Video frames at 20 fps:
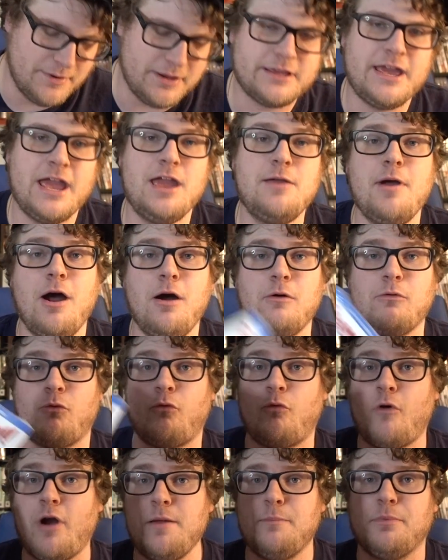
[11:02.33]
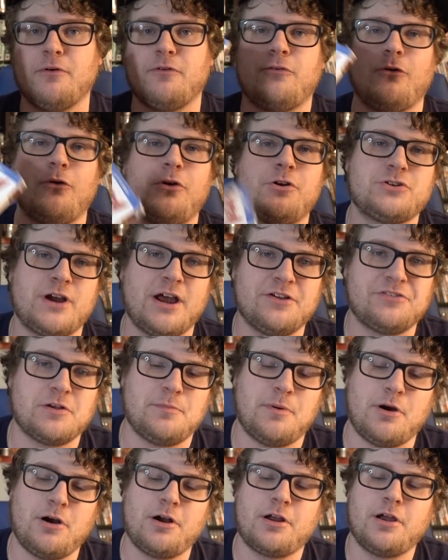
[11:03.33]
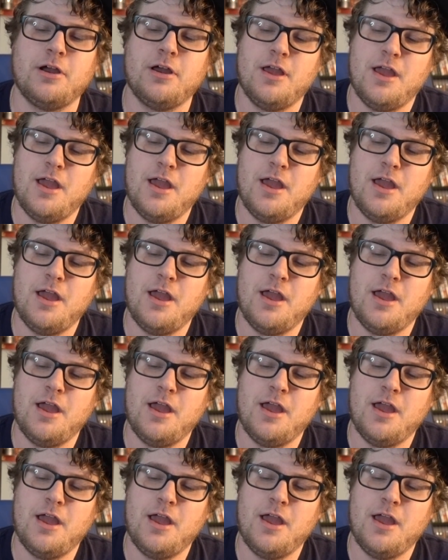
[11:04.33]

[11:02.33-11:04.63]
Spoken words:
Came out right before Jurassic Park,